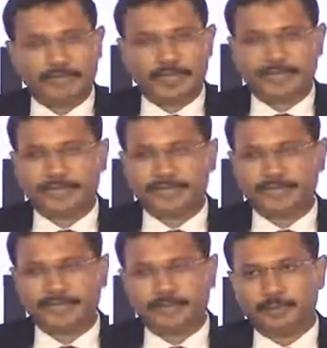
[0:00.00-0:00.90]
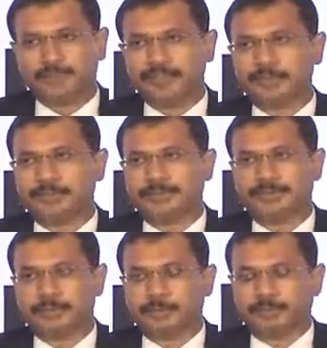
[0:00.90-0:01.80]
And it is a network.
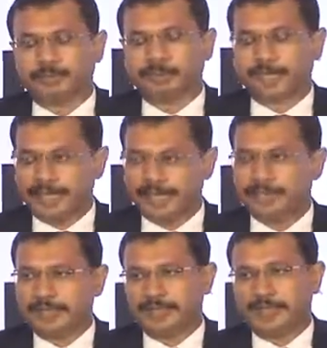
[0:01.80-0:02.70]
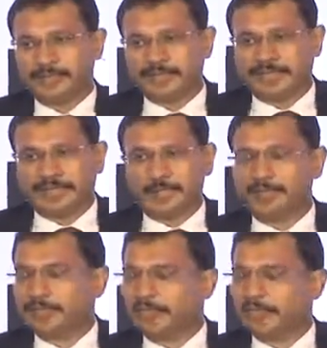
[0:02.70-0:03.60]
So again, I'm saying
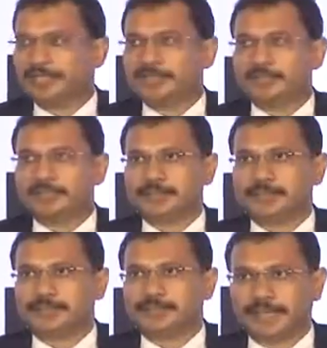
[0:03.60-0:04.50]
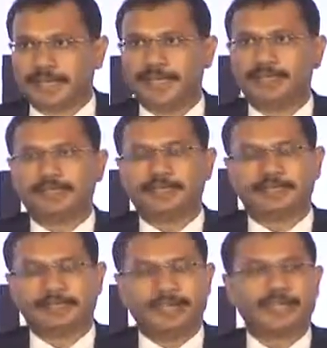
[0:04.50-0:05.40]
networking is again
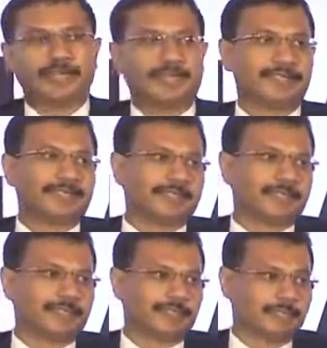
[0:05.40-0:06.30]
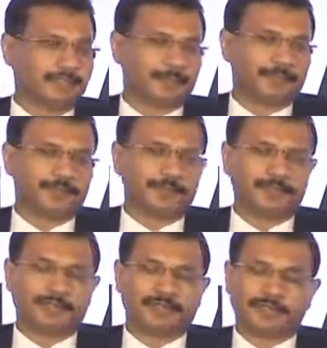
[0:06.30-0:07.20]
taken as,
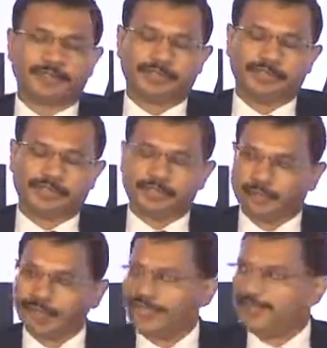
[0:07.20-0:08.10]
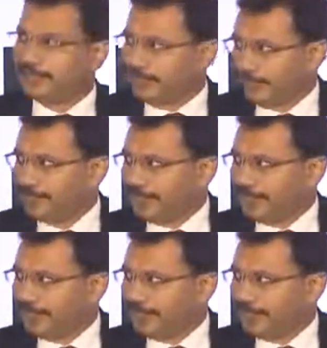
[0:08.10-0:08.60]
an easy thing.